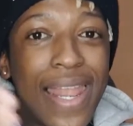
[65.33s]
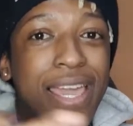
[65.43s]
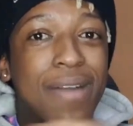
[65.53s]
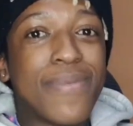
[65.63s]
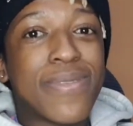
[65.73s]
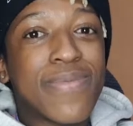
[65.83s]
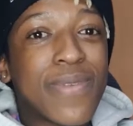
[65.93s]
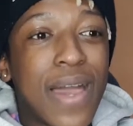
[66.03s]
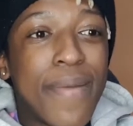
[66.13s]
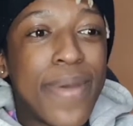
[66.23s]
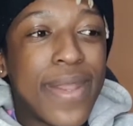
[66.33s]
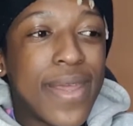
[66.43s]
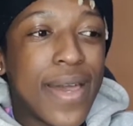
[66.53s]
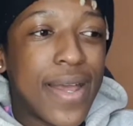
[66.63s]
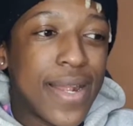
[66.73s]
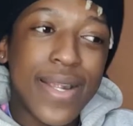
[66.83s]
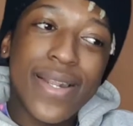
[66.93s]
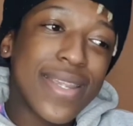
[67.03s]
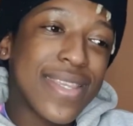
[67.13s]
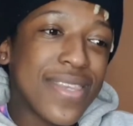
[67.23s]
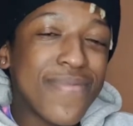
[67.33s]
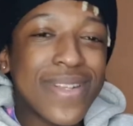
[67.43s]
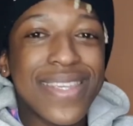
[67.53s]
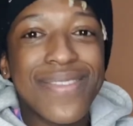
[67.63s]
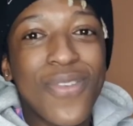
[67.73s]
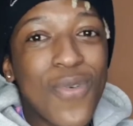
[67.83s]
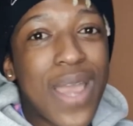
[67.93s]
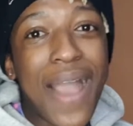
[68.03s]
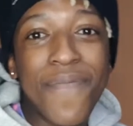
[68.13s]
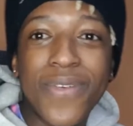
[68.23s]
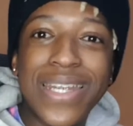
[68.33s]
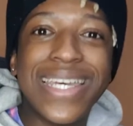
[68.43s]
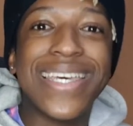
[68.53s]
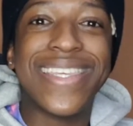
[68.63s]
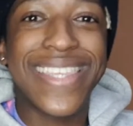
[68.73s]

like, comment, subscribe, and let's see what this dude got for us,